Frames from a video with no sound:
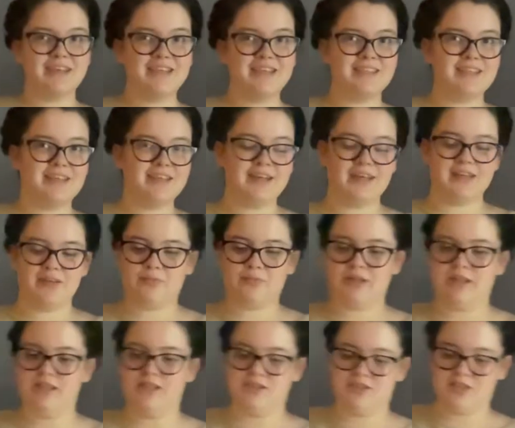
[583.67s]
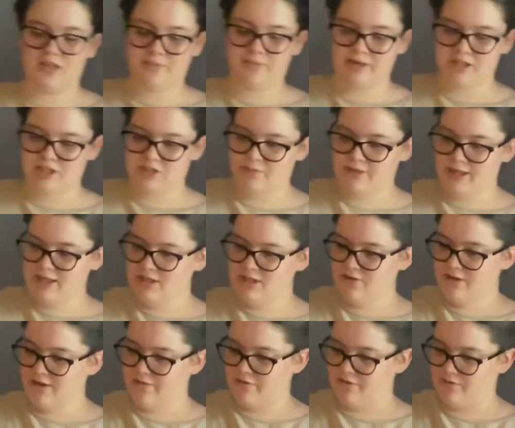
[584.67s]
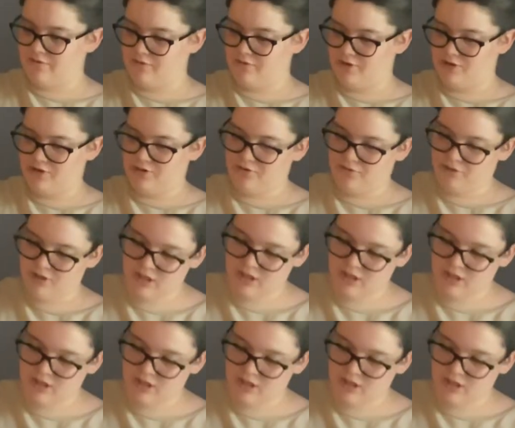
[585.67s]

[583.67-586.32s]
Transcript: I said, not the prettiest strawberries, but I do have a few.